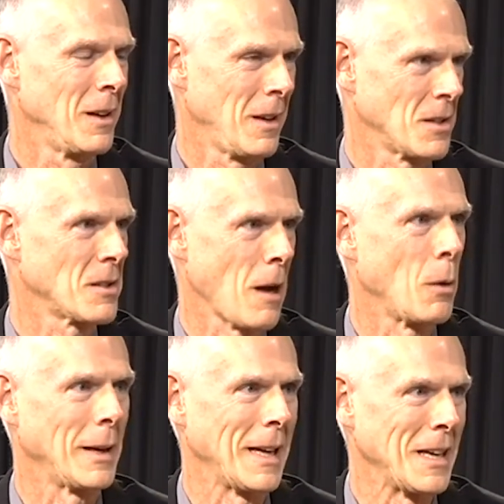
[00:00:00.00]

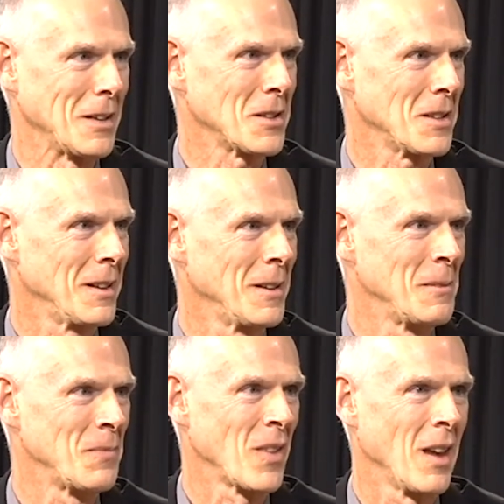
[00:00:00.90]
Taiwanese,
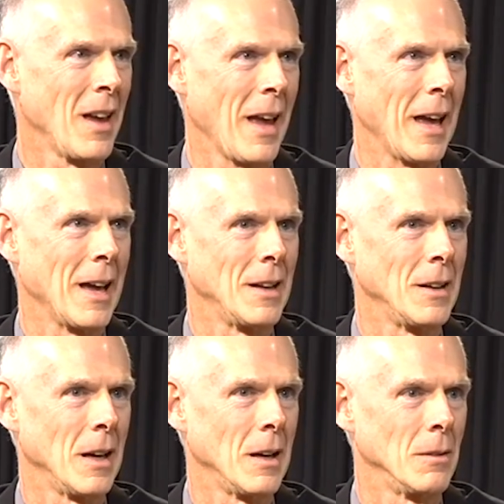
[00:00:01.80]

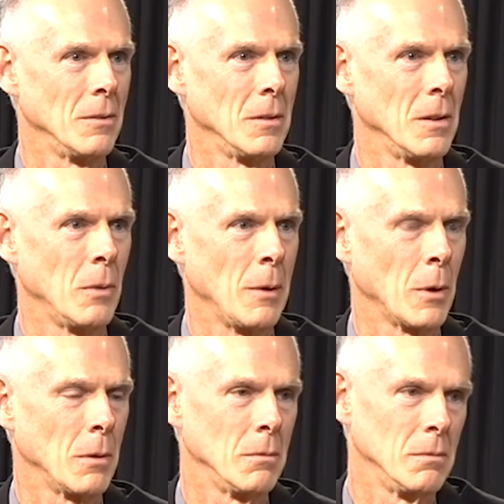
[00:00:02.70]
and
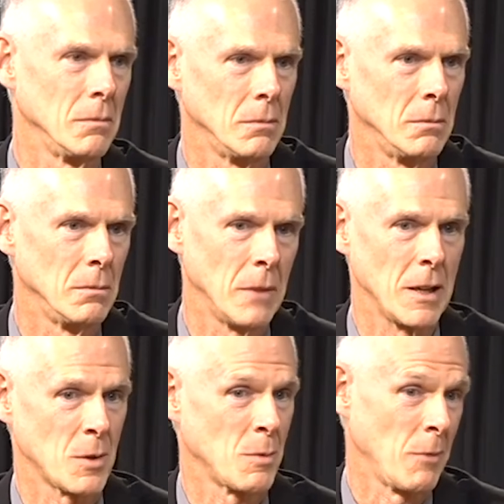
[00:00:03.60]
we
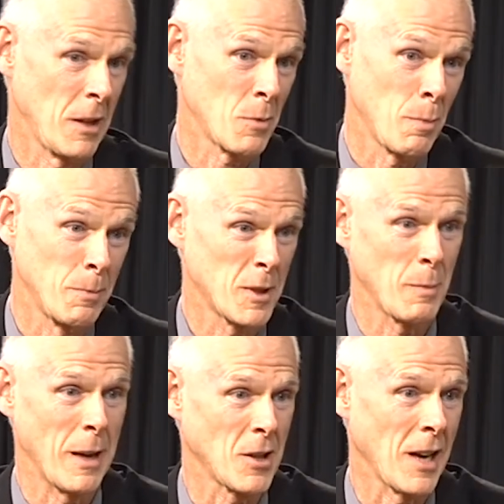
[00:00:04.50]

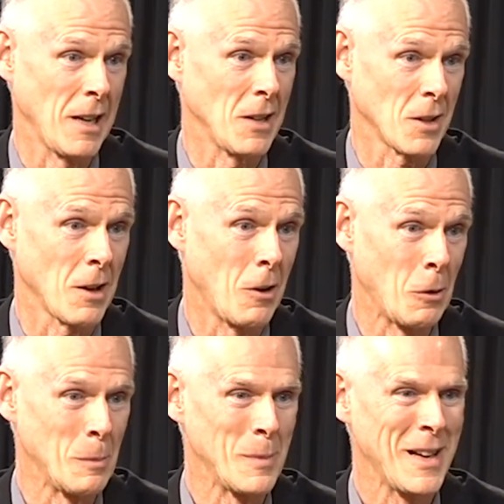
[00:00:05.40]
speak Chinese at
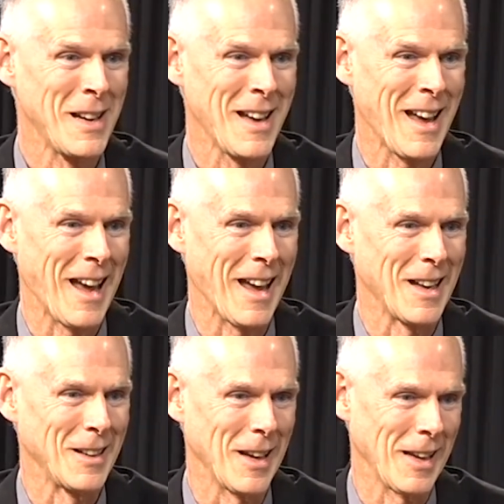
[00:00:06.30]
home
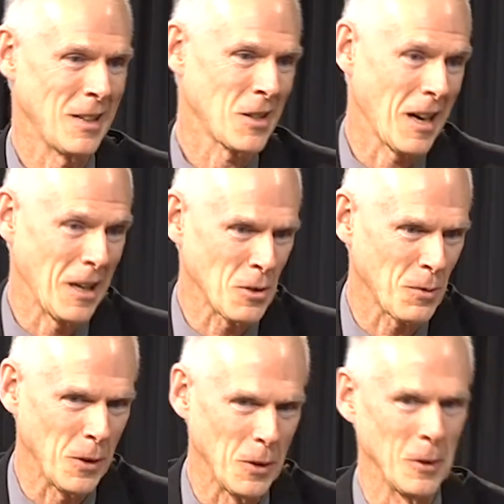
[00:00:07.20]
and eat Chinese
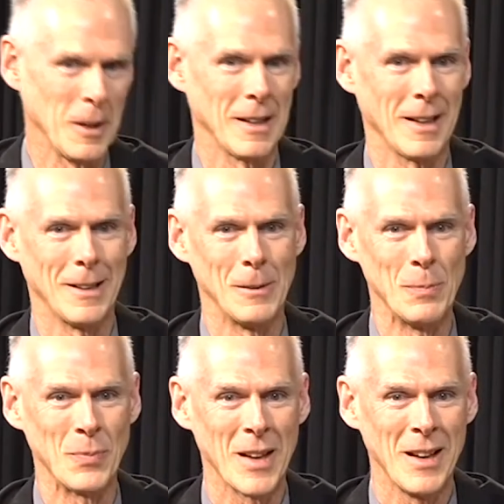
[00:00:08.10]
food,
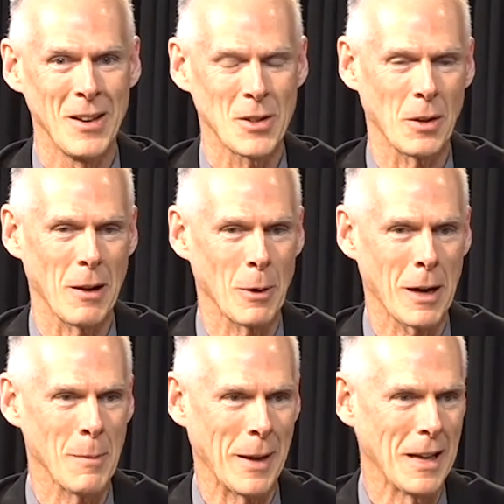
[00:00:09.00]
and so they were
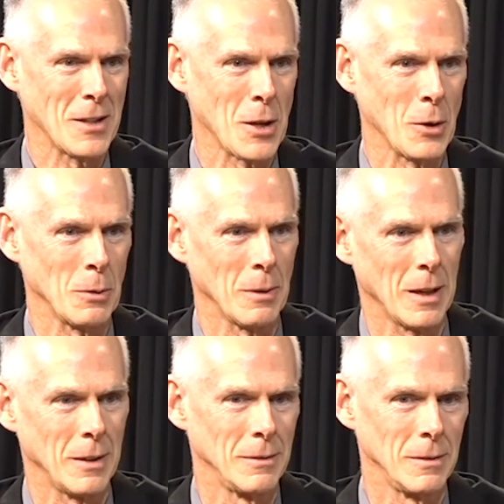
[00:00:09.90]
coming into
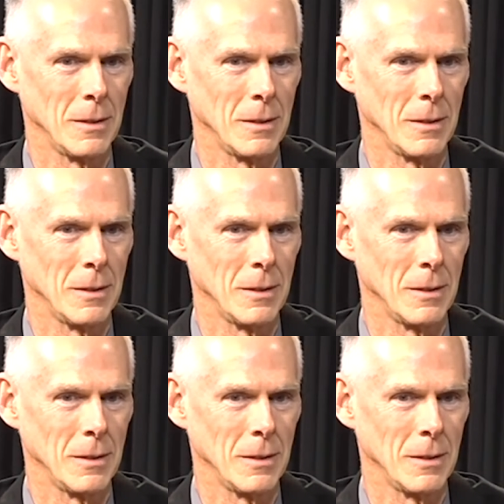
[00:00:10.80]
a